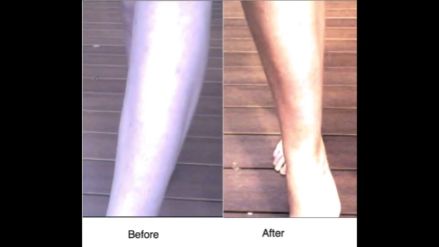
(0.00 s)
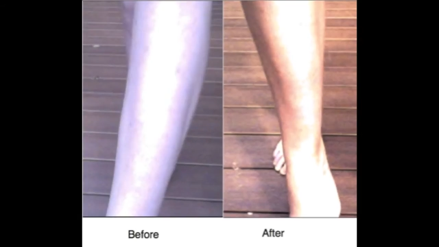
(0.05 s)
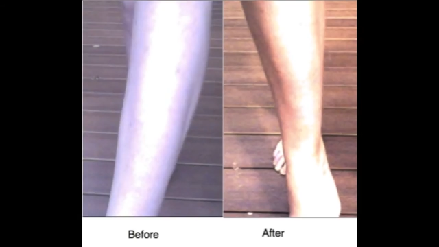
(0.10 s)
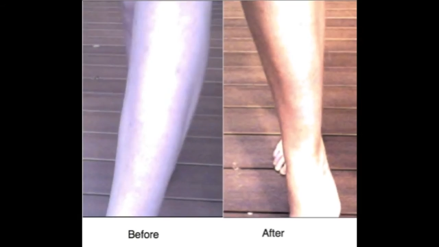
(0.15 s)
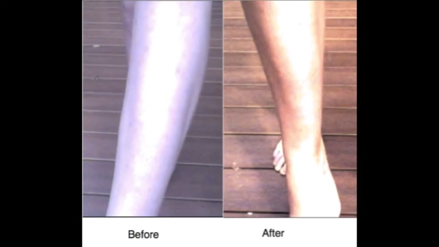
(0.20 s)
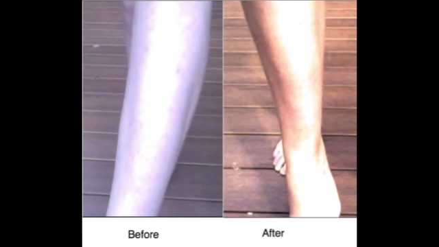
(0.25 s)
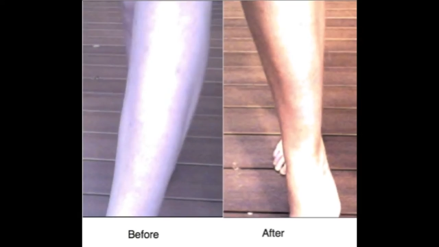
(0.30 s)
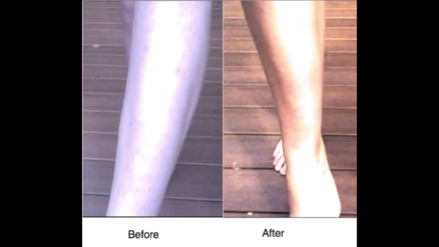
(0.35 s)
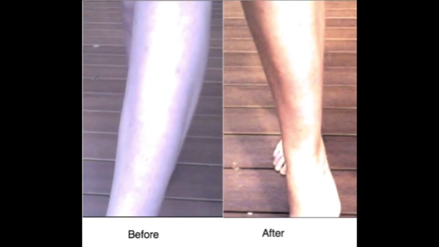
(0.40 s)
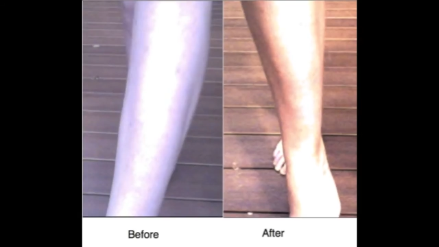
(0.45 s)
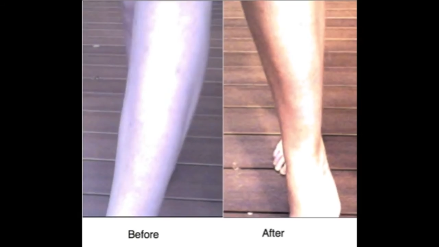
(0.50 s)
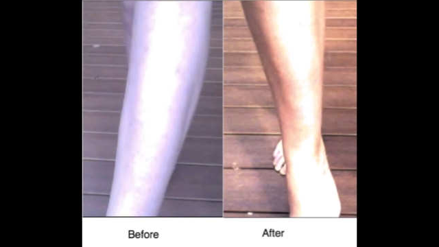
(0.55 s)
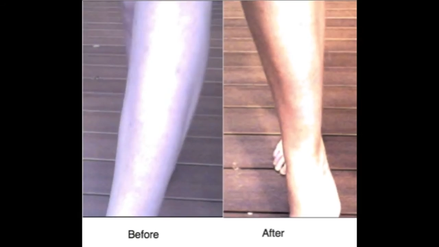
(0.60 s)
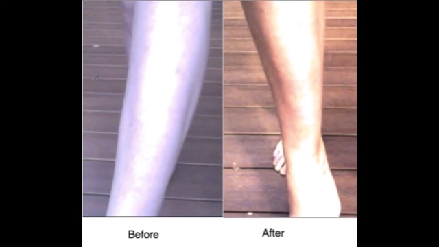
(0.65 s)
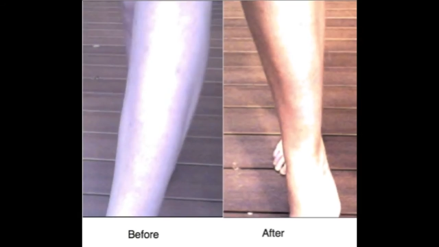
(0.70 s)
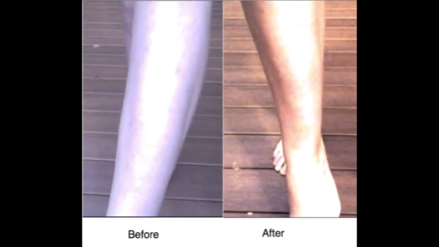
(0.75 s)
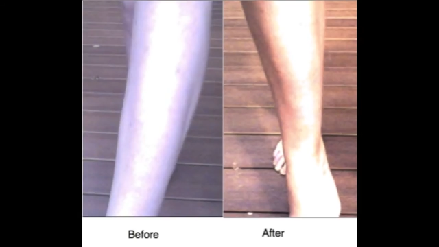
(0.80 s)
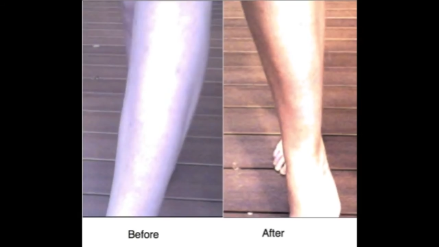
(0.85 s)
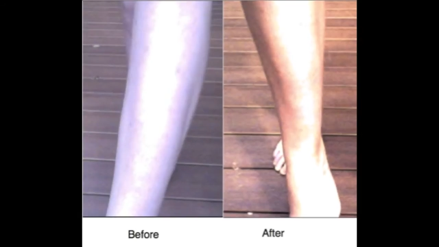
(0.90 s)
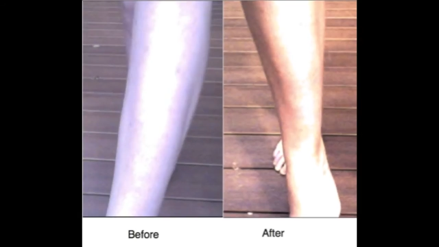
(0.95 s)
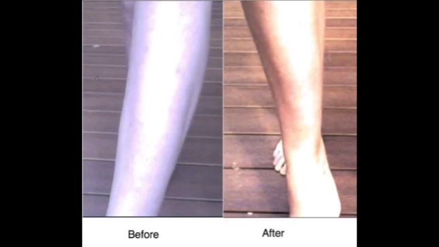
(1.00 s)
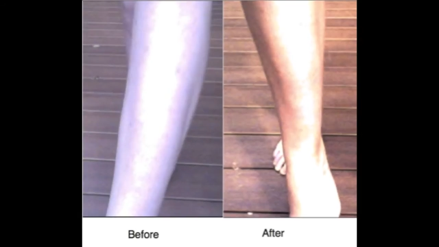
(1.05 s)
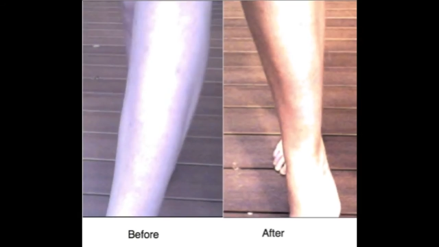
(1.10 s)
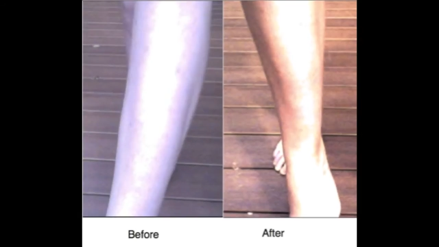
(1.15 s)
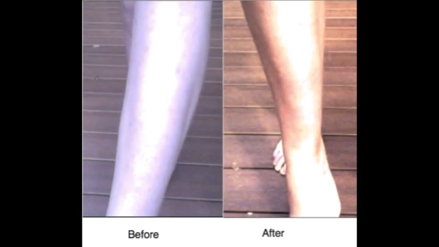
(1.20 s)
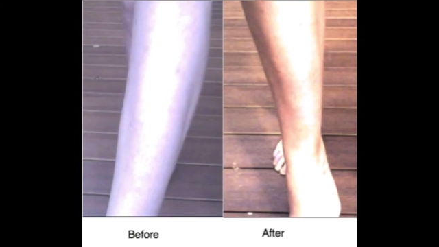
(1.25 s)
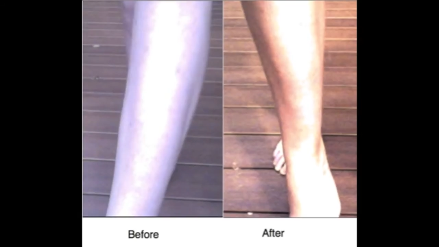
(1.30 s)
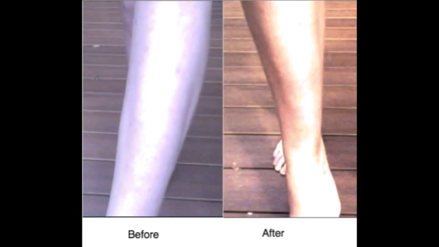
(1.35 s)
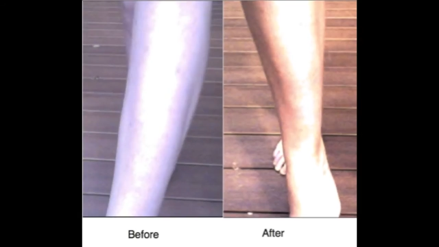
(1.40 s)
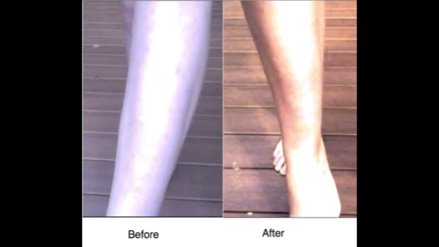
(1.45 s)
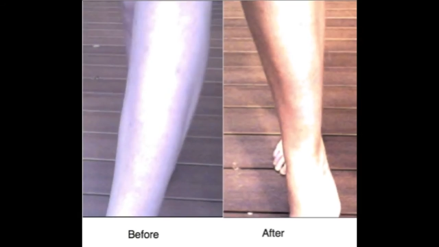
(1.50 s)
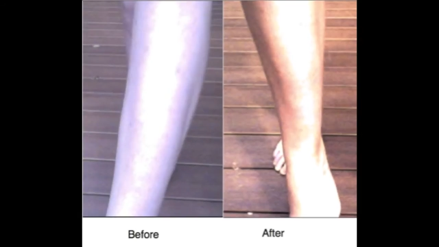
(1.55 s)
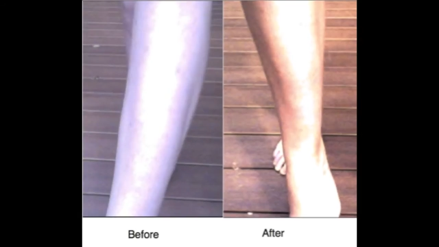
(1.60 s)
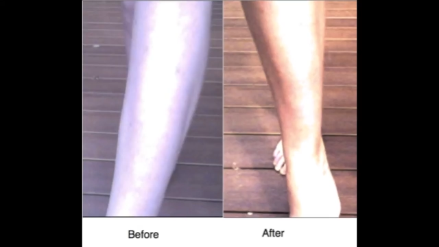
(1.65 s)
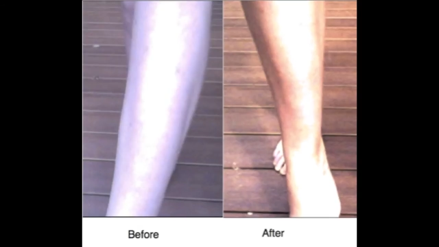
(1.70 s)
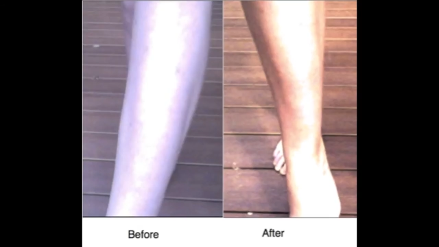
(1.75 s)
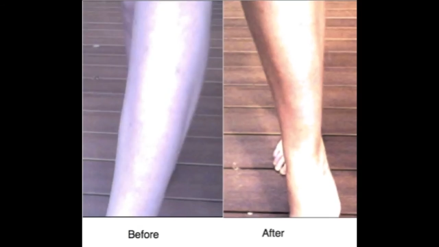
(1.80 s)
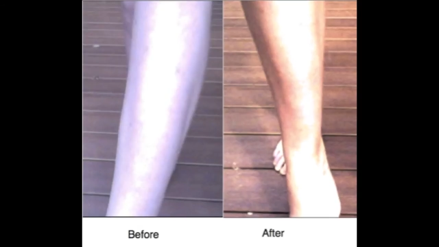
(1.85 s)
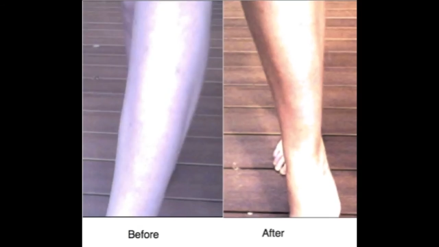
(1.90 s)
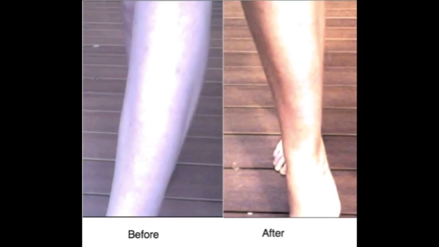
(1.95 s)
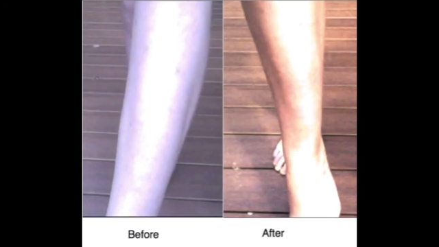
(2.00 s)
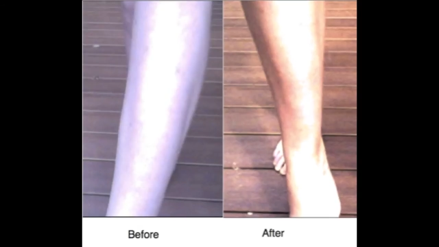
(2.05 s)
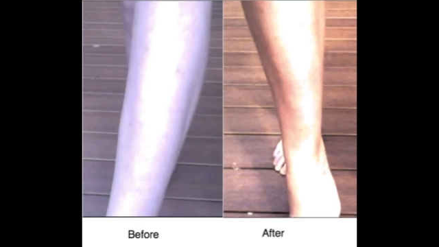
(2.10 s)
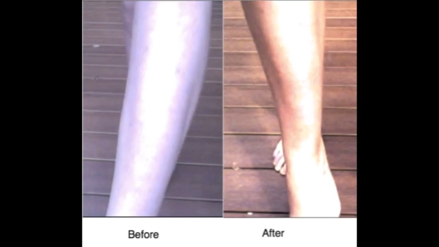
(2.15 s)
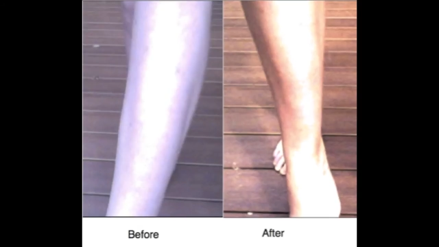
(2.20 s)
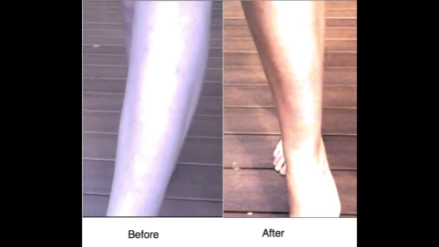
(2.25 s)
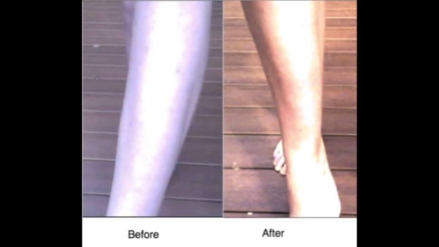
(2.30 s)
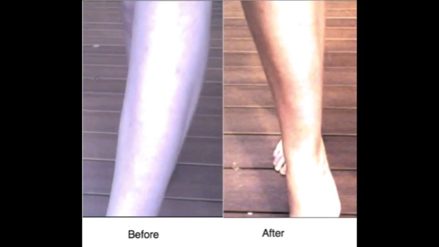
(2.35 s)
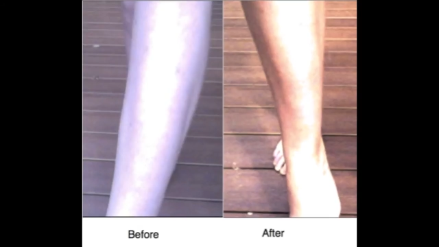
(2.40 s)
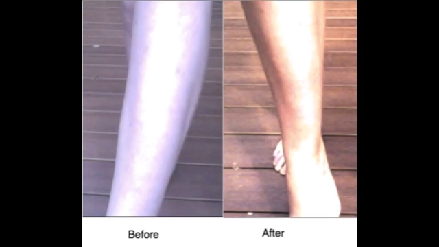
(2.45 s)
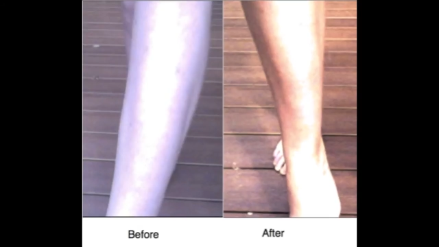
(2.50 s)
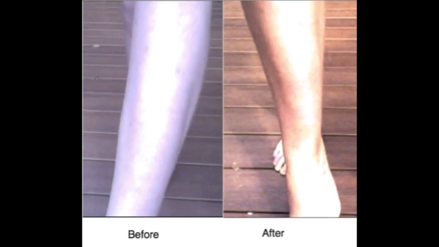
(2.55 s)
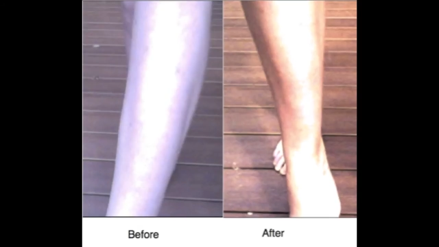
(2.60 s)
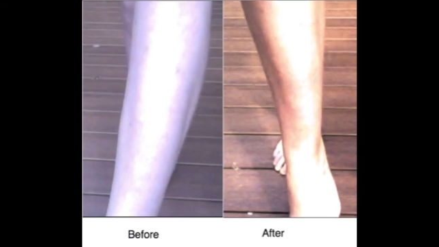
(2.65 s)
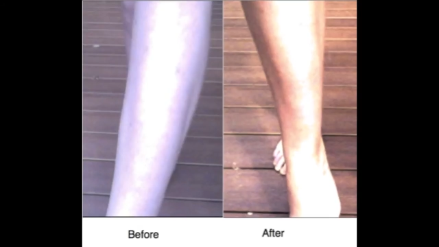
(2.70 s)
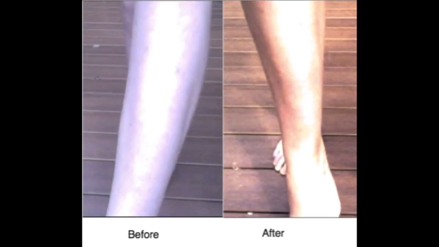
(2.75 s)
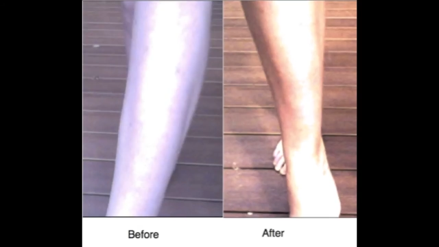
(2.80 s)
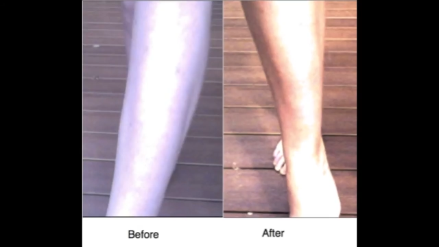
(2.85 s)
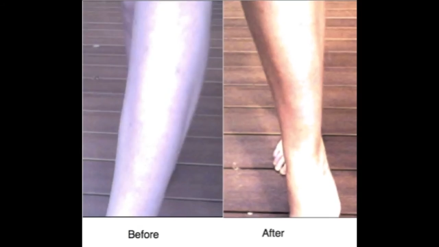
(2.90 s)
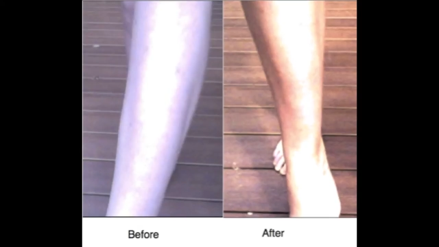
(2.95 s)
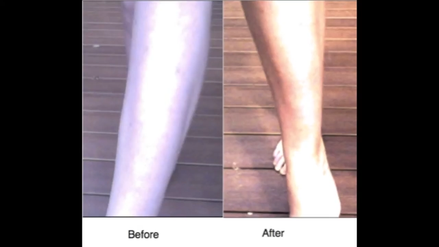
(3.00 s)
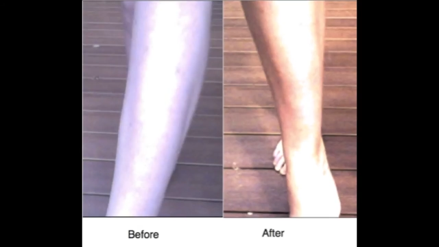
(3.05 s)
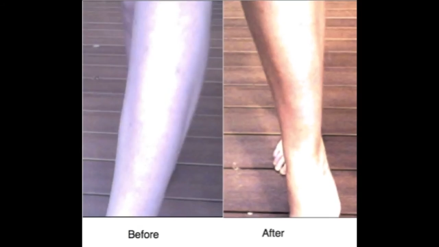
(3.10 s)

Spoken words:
No face is visible, so there are no lips to read.